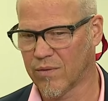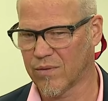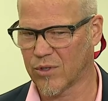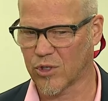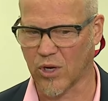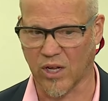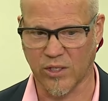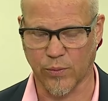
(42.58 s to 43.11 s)

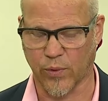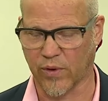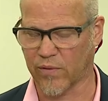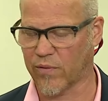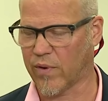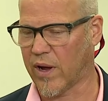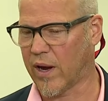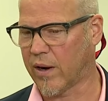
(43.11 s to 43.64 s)
shots being
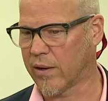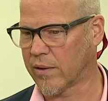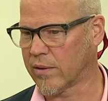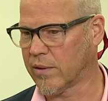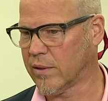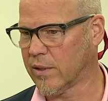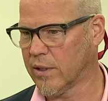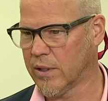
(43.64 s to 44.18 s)

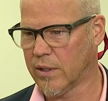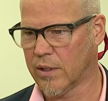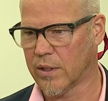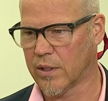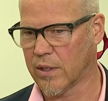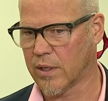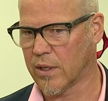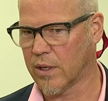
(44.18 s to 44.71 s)
fired,
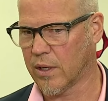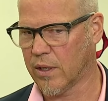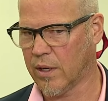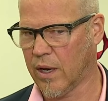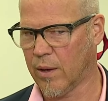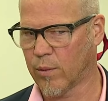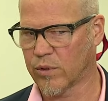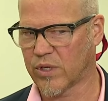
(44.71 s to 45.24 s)
uh,
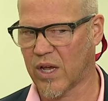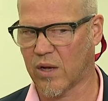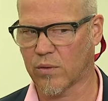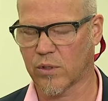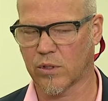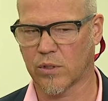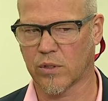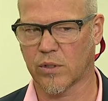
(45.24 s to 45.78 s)
neighbors'
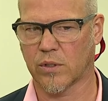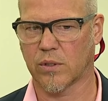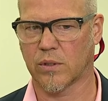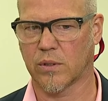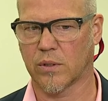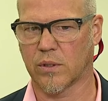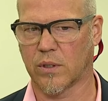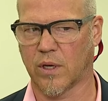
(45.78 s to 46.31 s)
houses
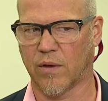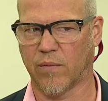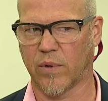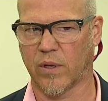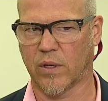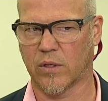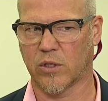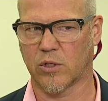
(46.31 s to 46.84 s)
have
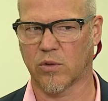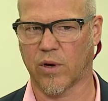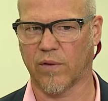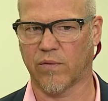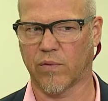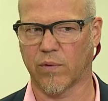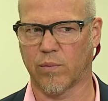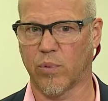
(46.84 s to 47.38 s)
been
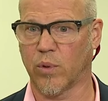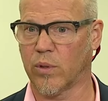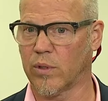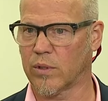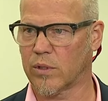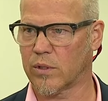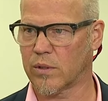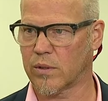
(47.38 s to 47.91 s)
strafed with
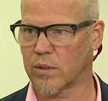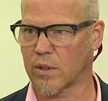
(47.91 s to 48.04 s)
bullets.